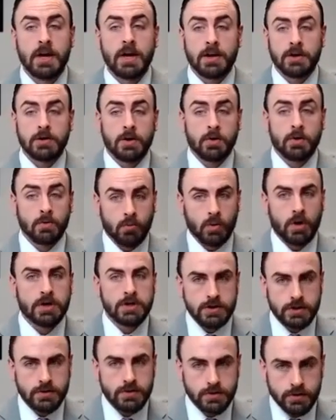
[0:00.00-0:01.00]
What
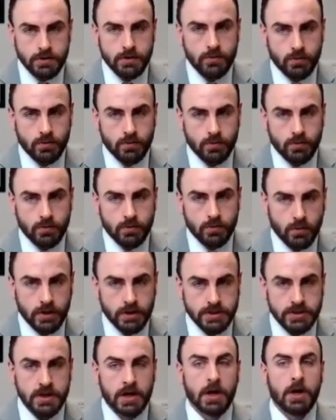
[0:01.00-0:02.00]
do you
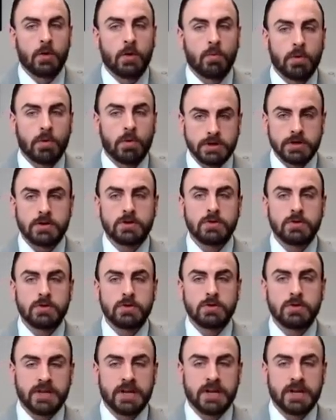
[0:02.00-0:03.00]
want? What do you want
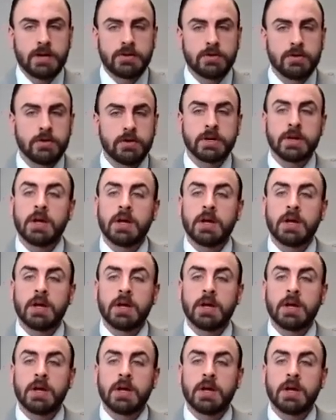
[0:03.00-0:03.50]
that I'm not doing?